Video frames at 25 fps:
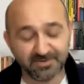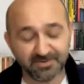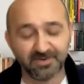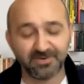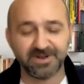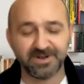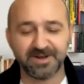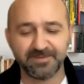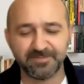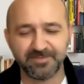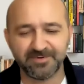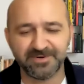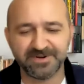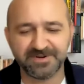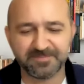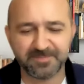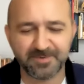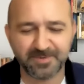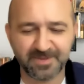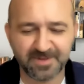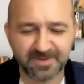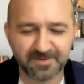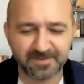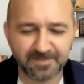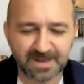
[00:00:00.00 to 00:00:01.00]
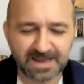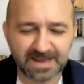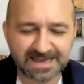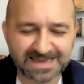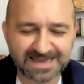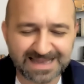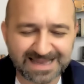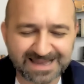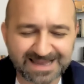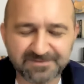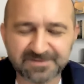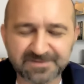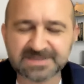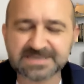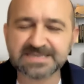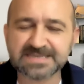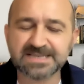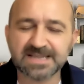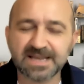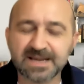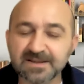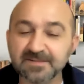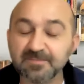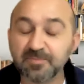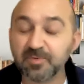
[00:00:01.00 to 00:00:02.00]
to collaborate with them. I have a
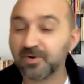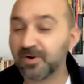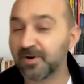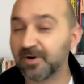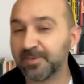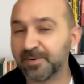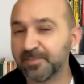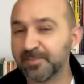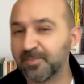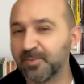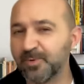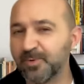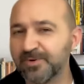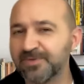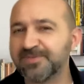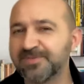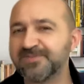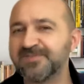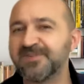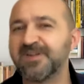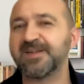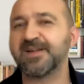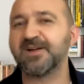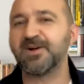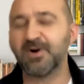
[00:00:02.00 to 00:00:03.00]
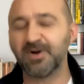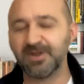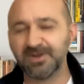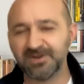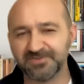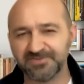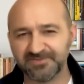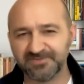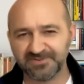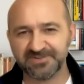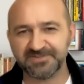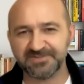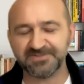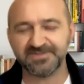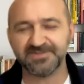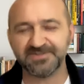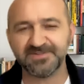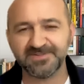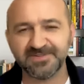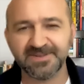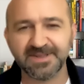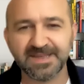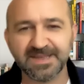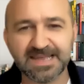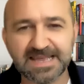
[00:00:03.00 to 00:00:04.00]
slight problem with
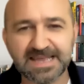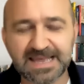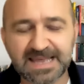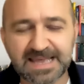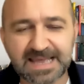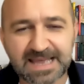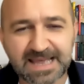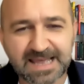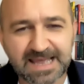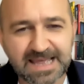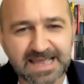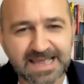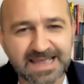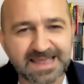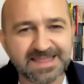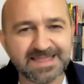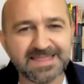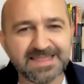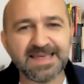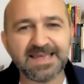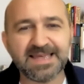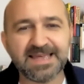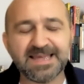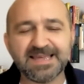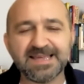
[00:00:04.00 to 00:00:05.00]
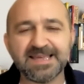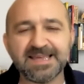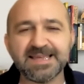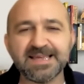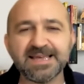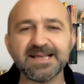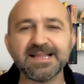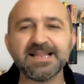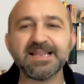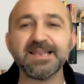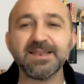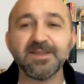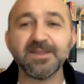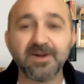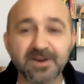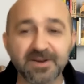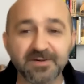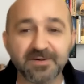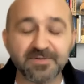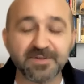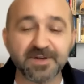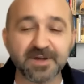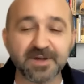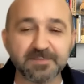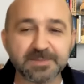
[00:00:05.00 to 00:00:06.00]
psychologists. A lot
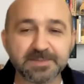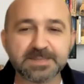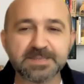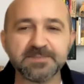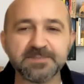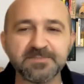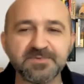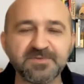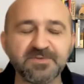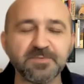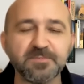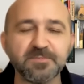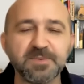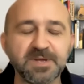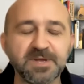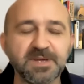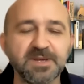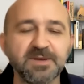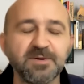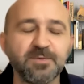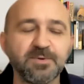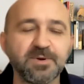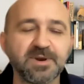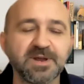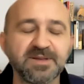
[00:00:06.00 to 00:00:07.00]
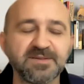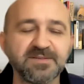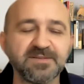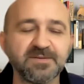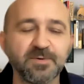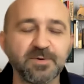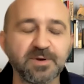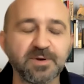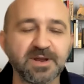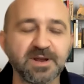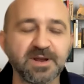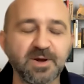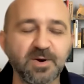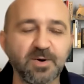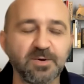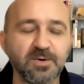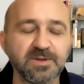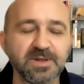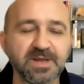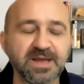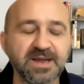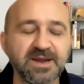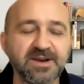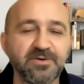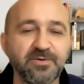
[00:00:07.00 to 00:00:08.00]
of them seem to be what I
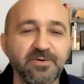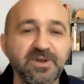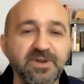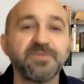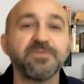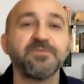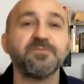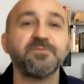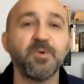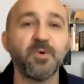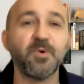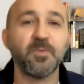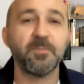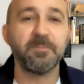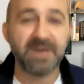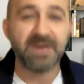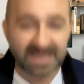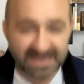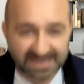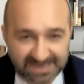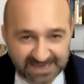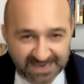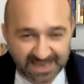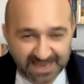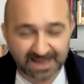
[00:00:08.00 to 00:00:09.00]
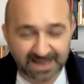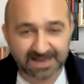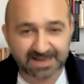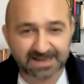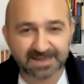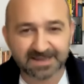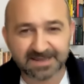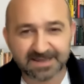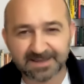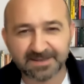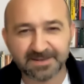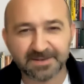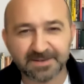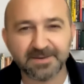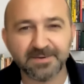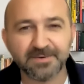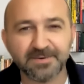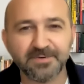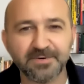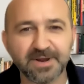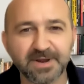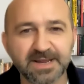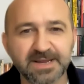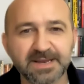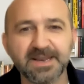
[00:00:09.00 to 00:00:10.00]
call arithmomaniac,
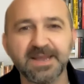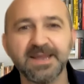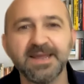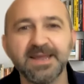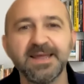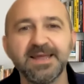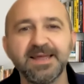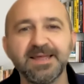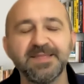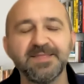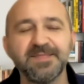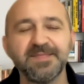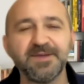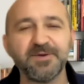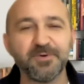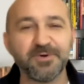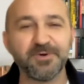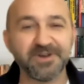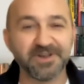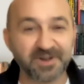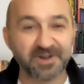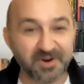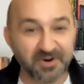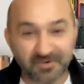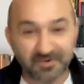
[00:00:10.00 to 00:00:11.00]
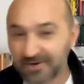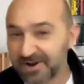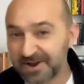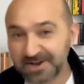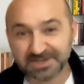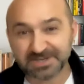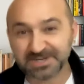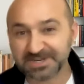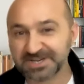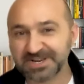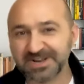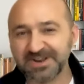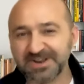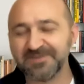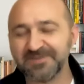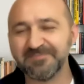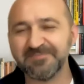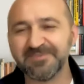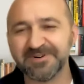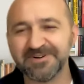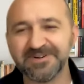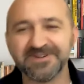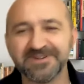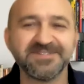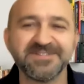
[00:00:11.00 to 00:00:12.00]
right? They want to crunch
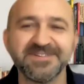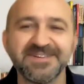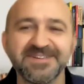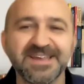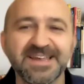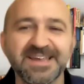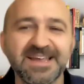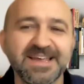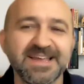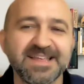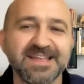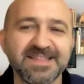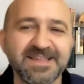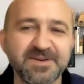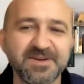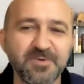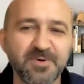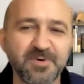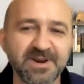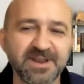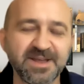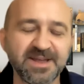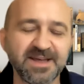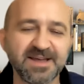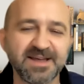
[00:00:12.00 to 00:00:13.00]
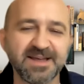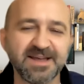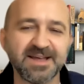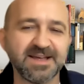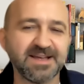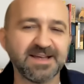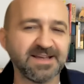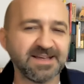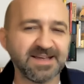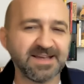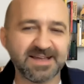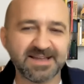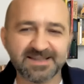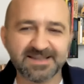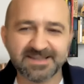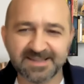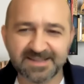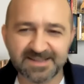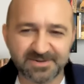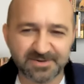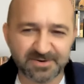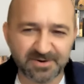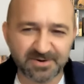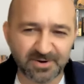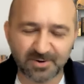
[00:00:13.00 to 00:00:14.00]
numbers. They want to,
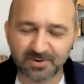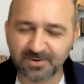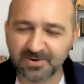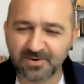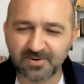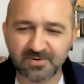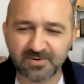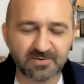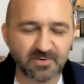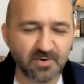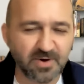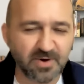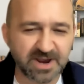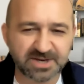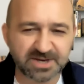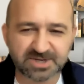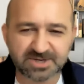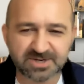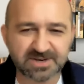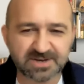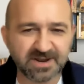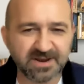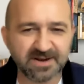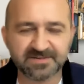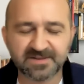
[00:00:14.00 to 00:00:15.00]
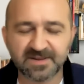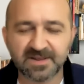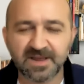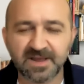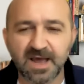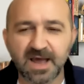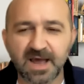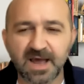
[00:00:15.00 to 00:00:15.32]
you know, questionnaires.